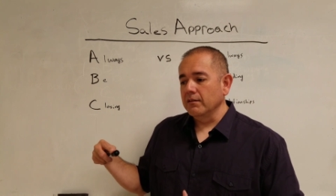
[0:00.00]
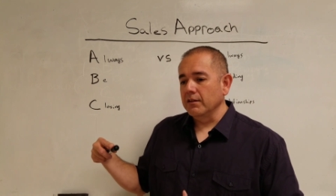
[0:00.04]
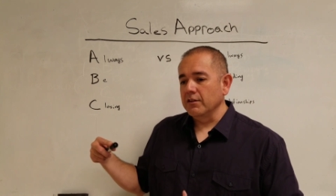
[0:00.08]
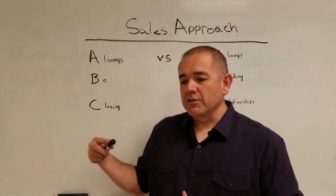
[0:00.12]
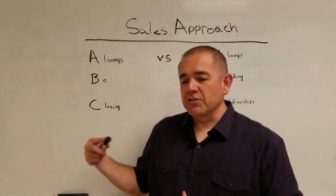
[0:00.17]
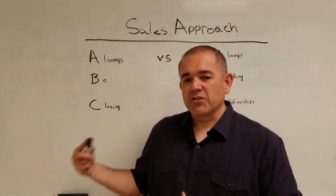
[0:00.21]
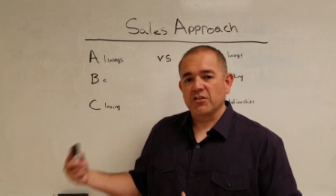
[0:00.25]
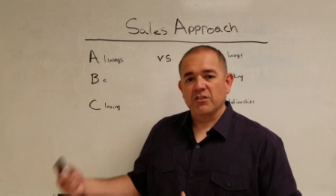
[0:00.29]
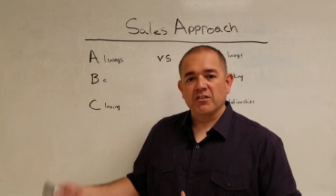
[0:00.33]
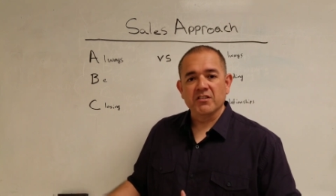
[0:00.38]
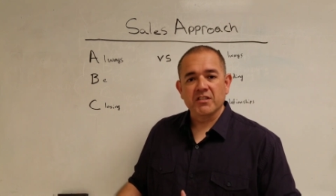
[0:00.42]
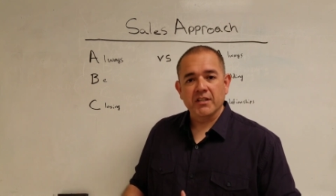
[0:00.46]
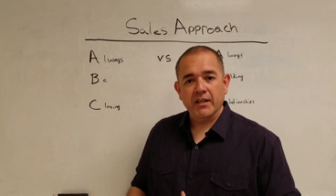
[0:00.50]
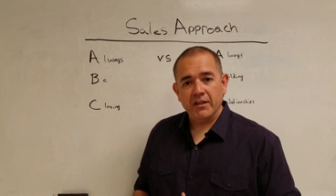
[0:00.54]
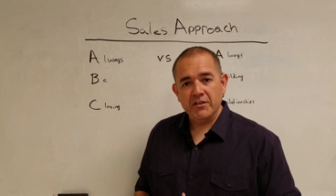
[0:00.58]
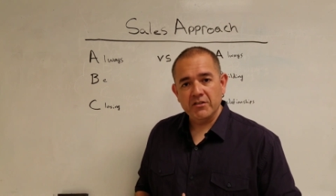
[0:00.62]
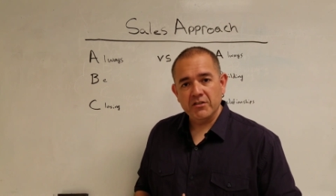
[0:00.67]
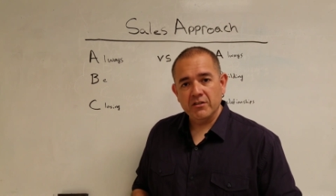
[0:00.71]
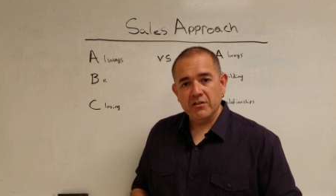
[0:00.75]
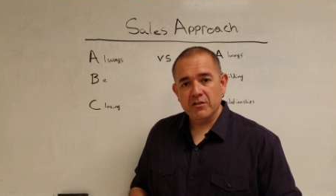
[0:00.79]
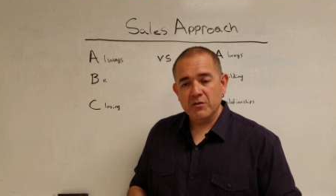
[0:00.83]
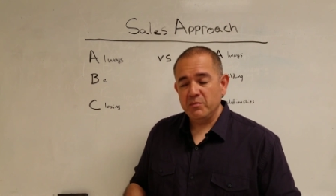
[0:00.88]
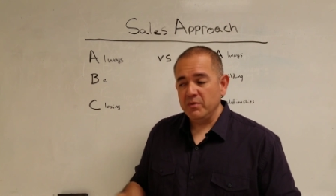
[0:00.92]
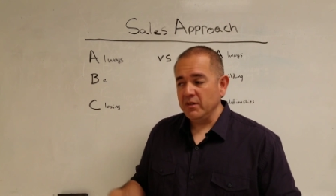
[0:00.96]
insurance
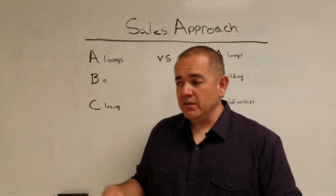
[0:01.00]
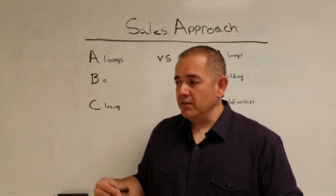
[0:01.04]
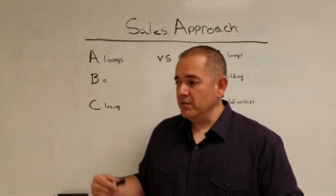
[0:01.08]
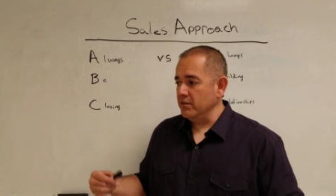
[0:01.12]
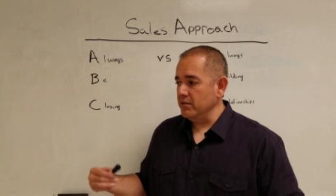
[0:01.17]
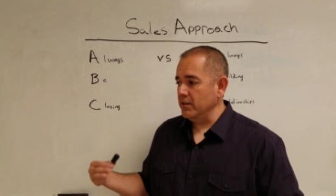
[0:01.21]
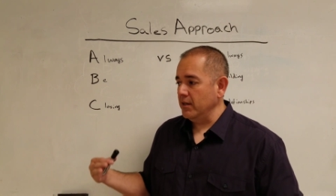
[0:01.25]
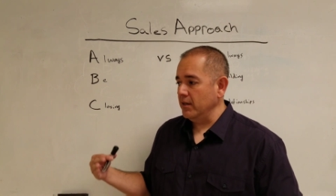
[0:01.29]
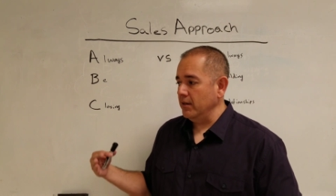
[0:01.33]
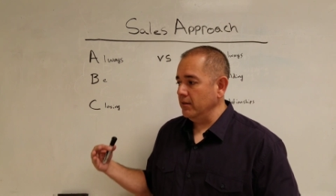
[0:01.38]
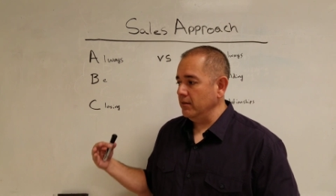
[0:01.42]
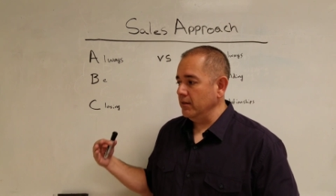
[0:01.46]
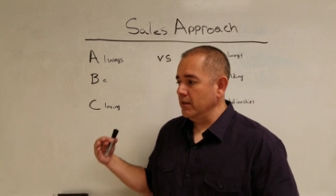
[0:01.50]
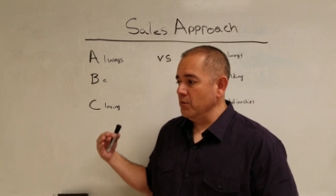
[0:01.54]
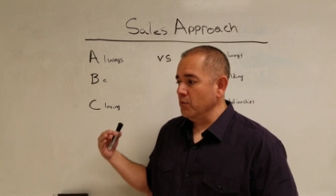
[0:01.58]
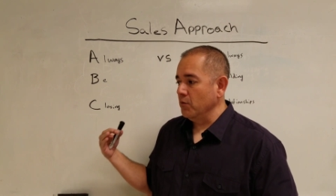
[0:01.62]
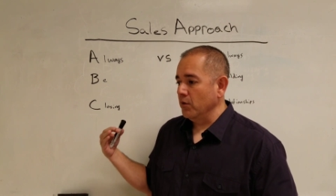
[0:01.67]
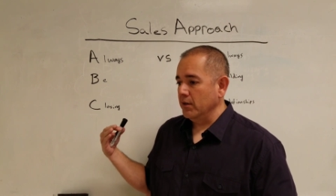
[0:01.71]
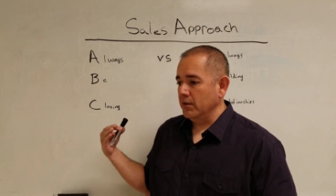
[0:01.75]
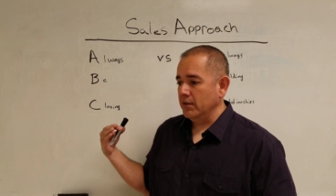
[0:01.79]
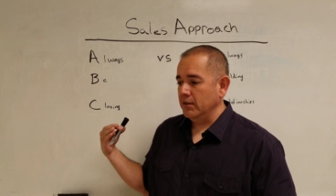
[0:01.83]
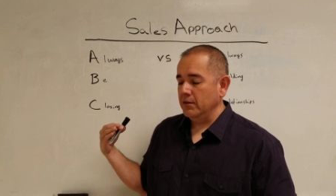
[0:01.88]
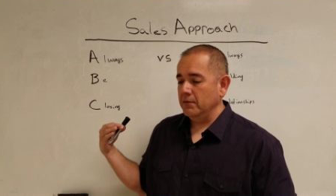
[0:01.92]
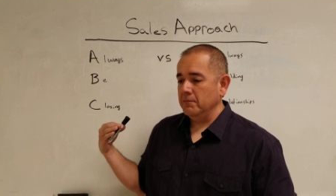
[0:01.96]
agents, because they
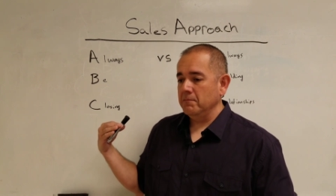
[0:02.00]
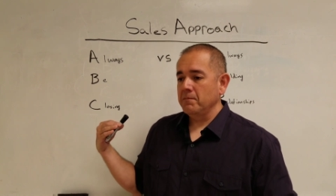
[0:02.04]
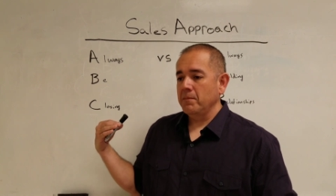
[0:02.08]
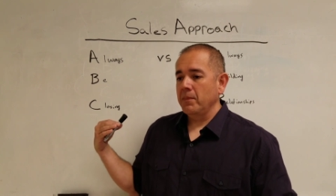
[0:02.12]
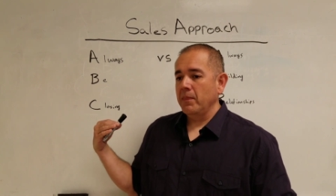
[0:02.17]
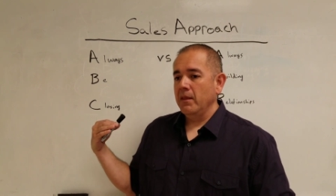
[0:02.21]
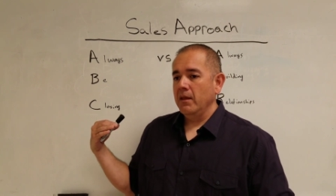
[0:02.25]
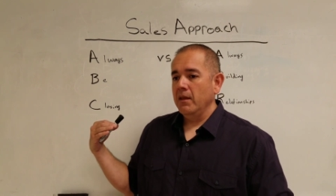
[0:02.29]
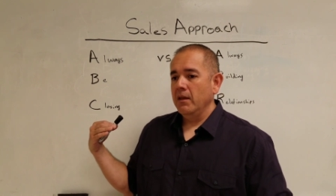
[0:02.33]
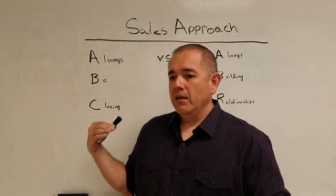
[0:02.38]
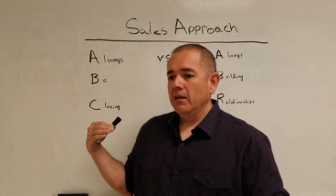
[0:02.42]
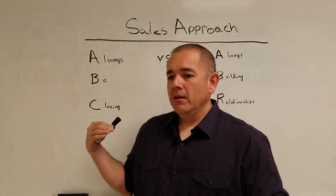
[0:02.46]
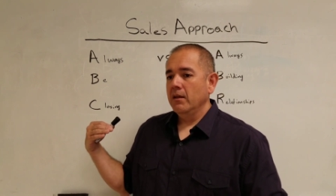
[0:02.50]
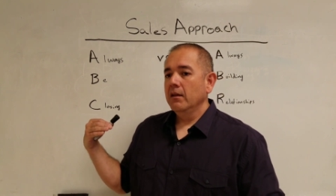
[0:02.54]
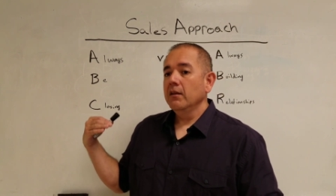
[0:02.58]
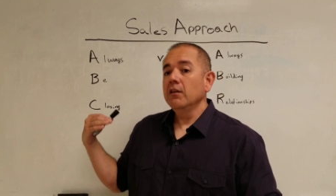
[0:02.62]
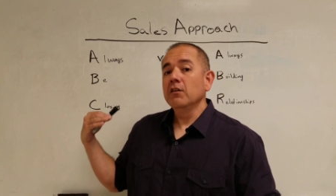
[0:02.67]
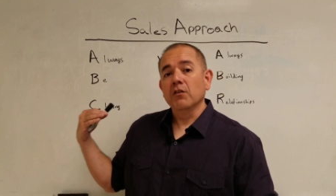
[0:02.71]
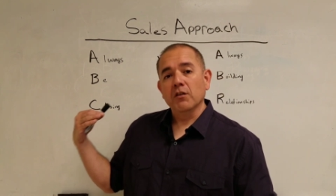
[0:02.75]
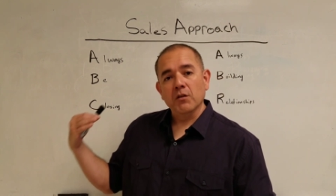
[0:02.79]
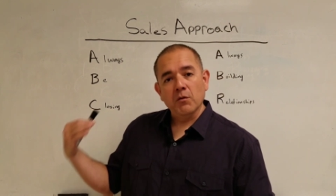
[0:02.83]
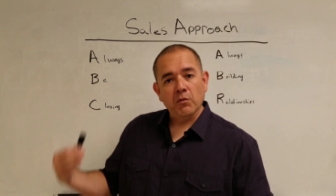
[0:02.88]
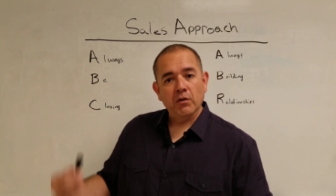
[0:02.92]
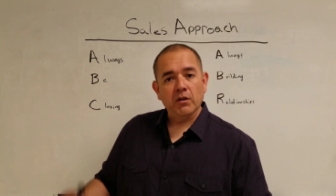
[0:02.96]
want to
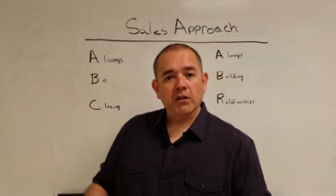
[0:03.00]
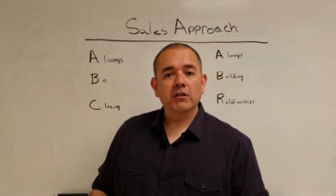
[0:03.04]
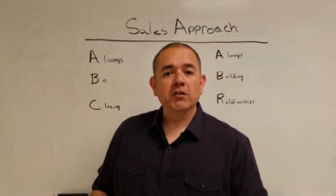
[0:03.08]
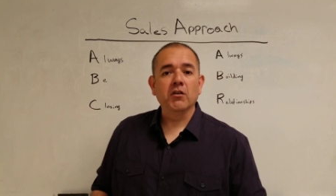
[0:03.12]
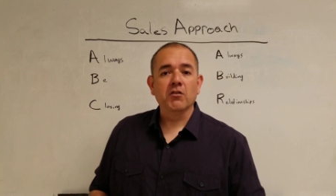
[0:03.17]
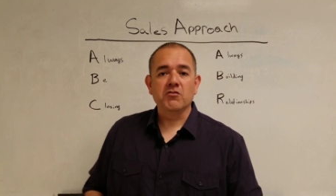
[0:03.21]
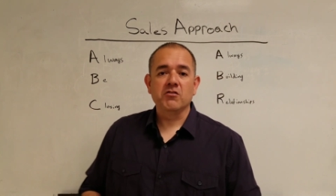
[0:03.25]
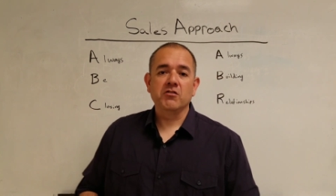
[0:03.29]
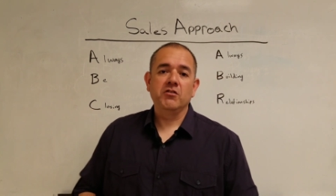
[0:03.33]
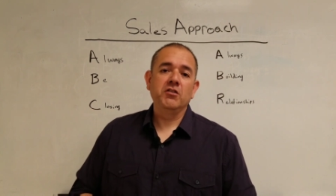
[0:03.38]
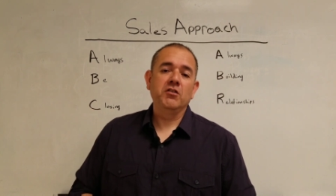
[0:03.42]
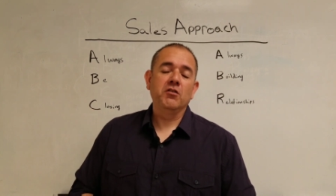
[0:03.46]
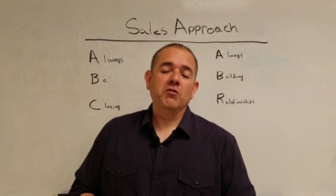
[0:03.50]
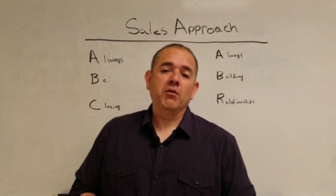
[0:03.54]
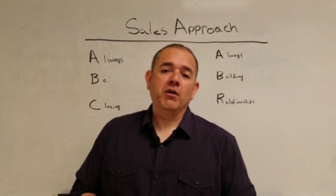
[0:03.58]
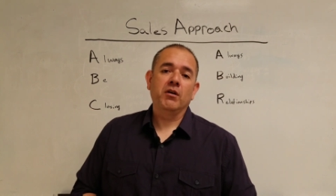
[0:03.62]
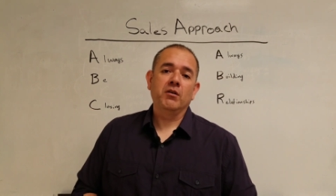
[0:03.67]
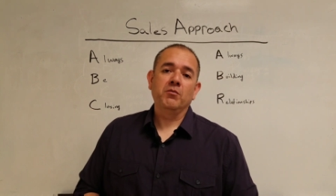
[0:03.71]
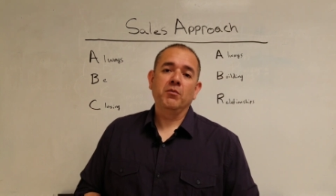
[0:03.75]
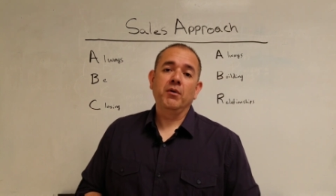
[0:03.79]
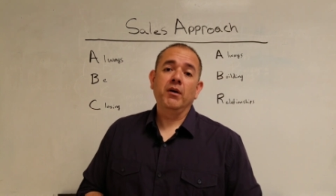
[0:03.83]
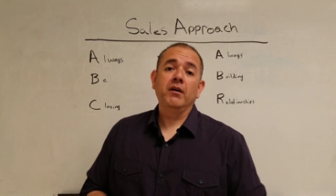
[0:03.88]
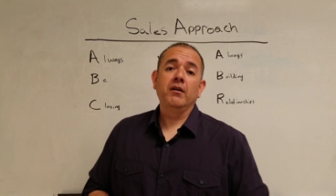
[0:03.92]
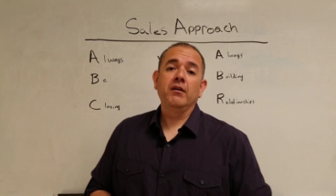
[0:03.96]
close a deal
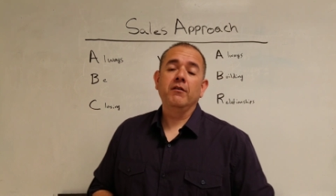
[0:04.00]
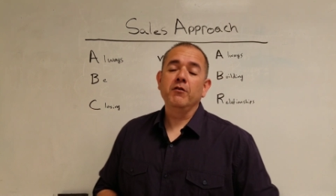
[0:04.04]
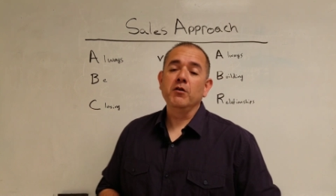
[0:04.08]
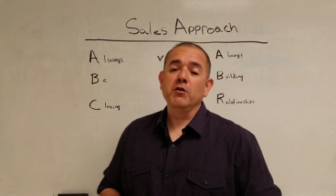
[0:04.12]
right away.